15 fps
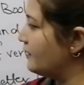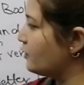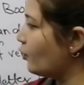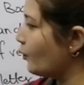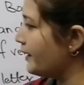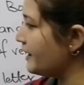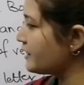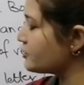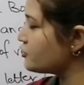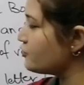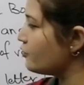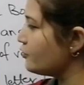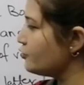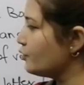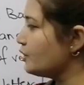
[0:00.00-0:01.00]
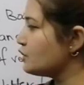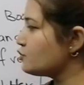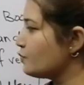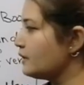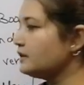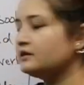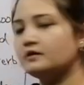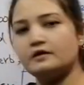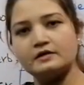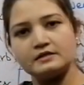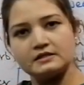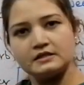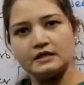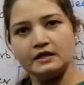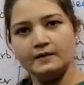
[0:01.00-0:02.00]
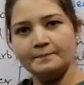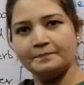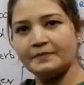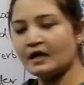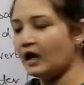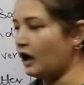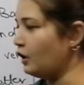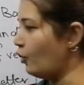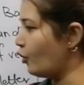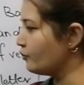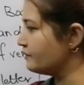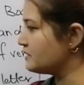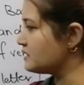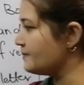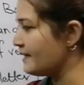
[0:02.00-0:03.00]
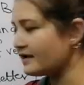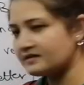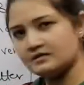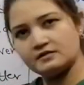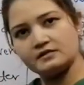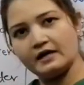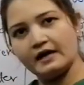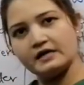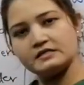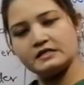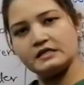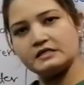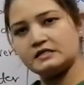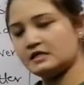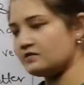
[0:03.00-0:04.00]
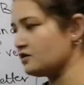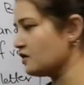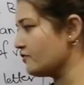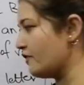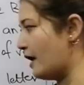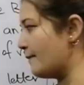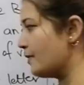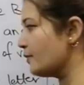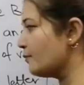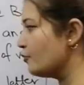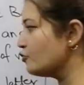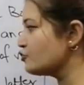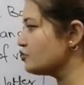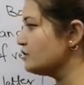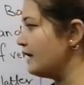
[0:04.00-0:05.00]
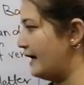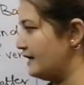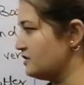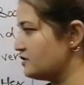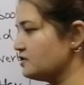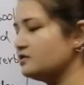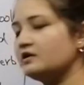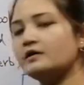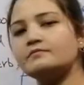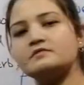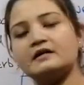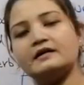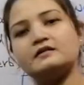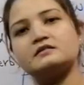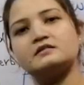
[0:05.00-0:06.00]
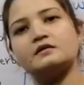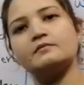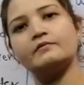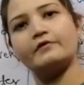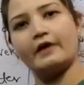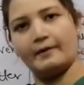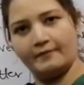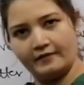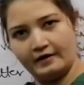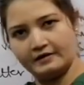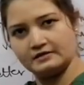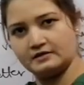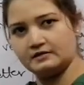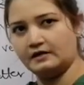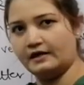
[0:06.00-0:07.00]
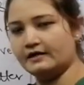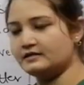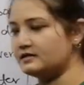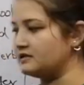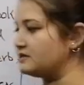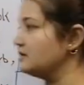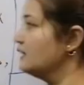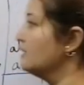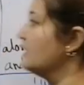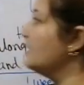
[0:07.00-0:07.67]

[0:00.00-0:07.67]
In the week 2, Unit 1 the sea along with some exercises. In the grammar portion, antonyms and some grammar exercises.